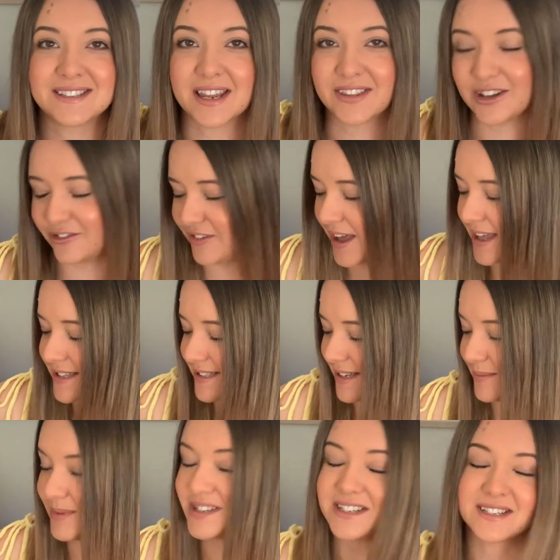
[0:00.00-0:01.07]
Nothing
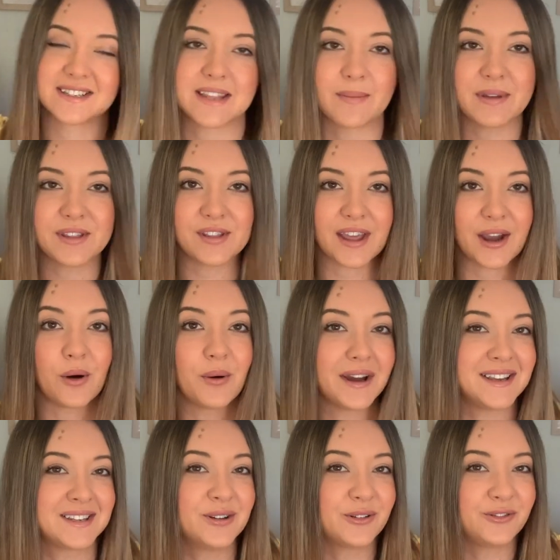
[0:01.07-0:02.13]
fancy, but just something that they
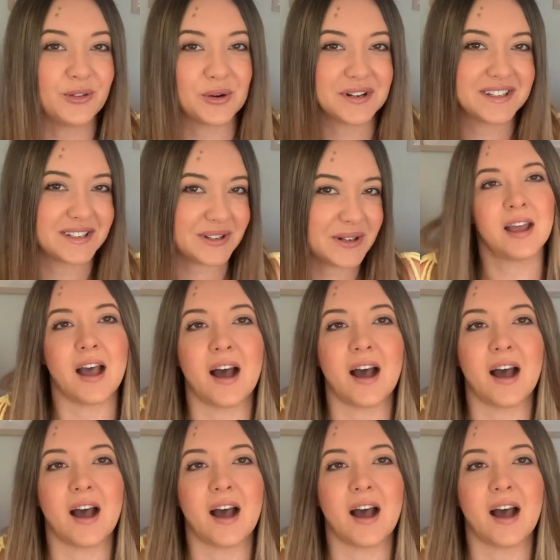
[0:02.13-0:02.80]
always look forward to.